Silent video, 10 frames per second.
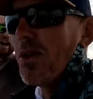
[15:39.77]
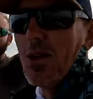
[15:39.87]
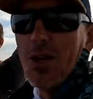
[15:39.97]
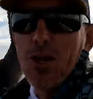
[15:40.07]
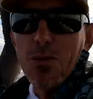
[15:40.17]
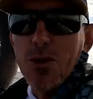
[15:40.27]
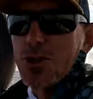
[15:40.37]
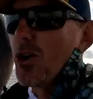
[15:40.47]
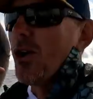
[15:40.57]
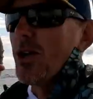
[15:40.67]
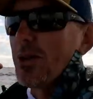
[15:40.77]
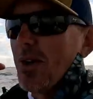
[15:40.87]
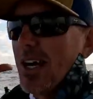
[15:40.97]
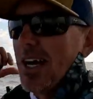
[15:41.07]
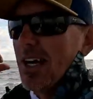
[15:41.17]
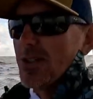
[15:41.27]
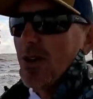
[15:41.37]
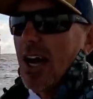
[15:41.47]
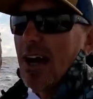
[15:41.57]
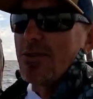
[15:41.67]
Not good. We're trolling right now,
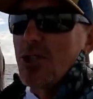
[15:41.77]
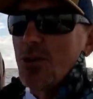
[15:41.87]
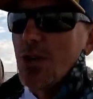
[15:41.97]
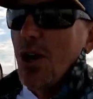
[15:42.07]
so I have two